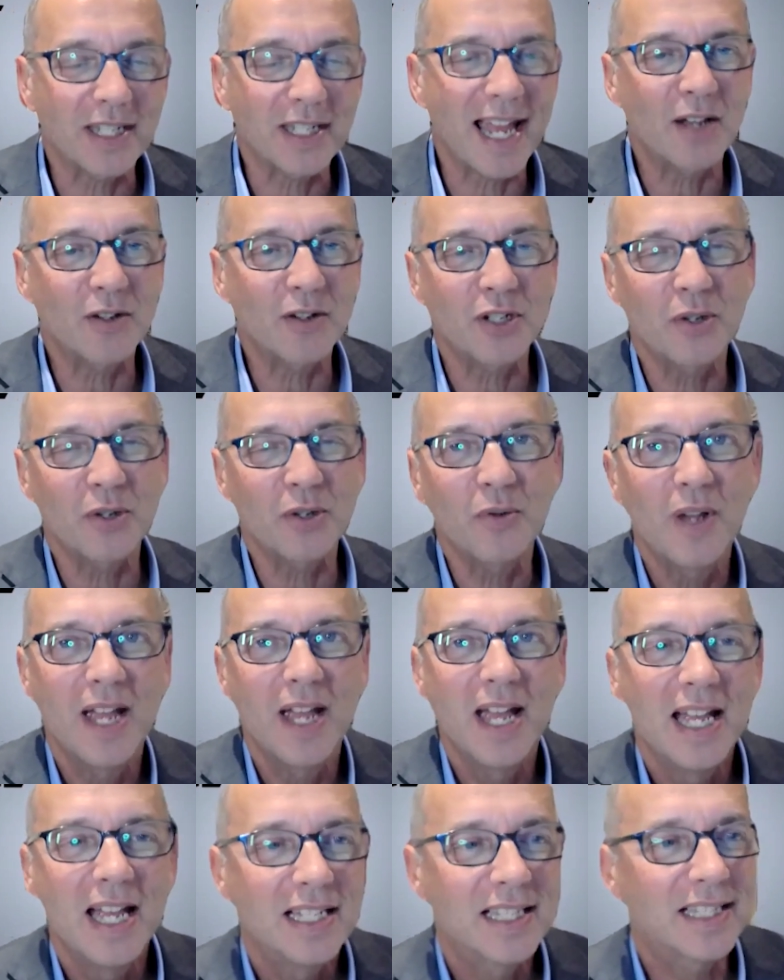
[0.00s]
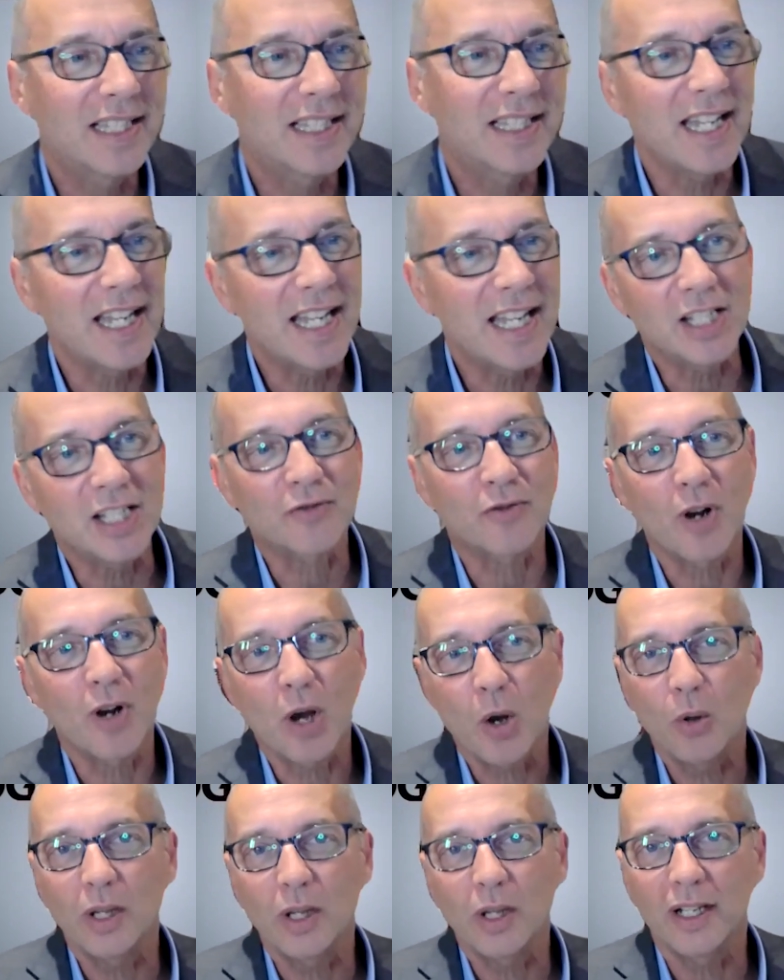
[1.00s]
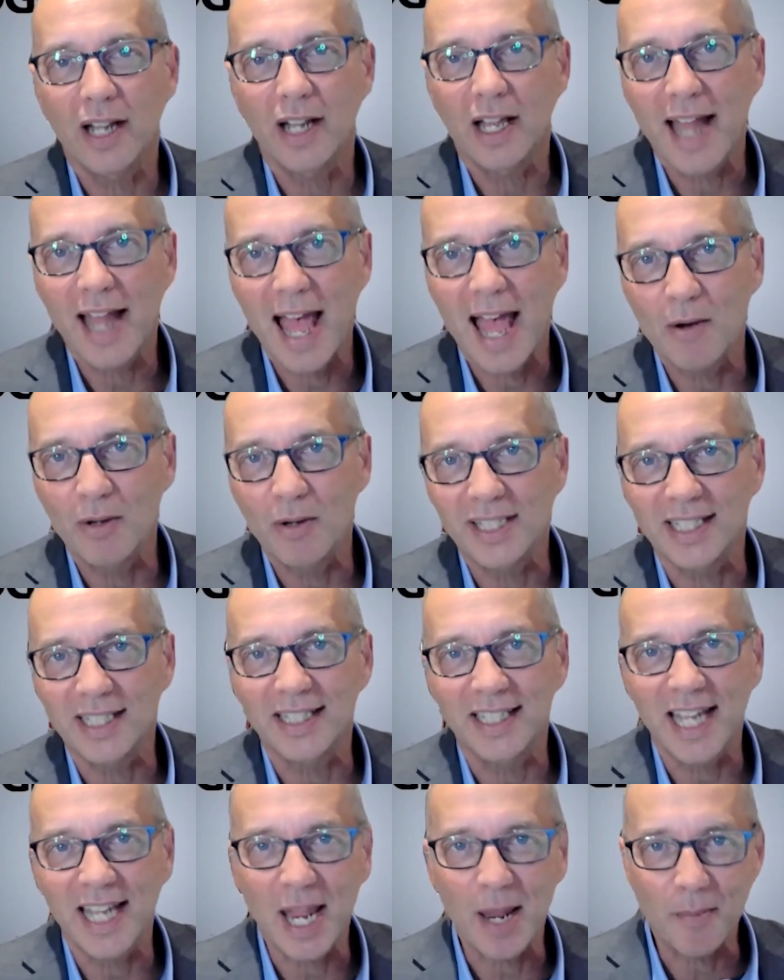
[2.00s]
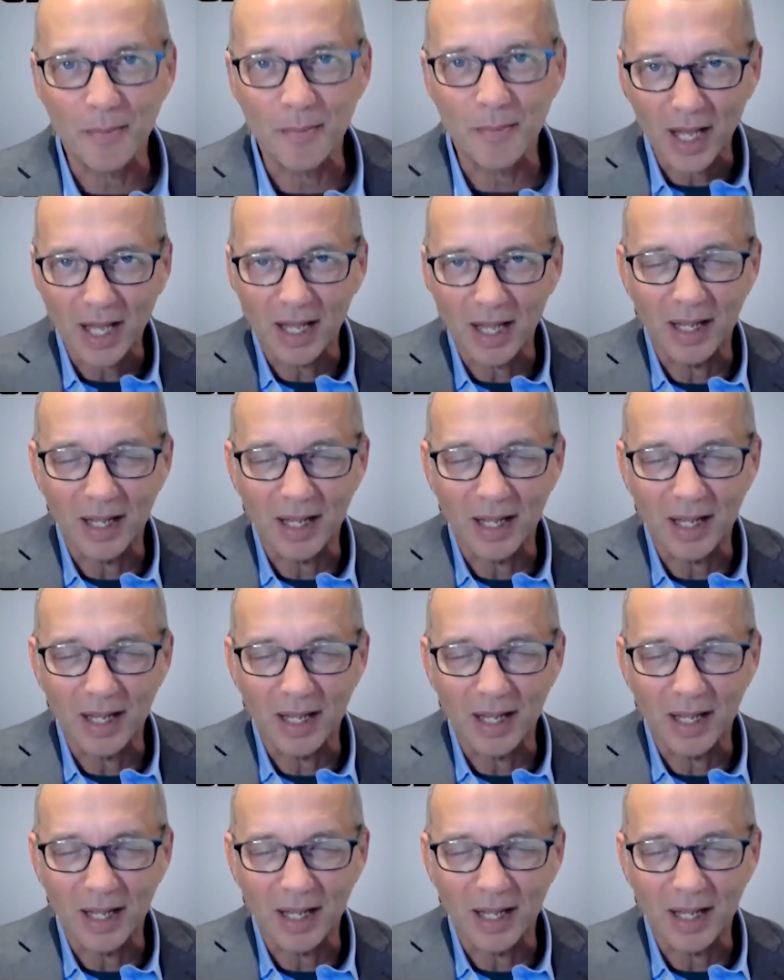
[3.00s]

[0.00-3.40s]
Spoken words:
How do you see his role, and how is the team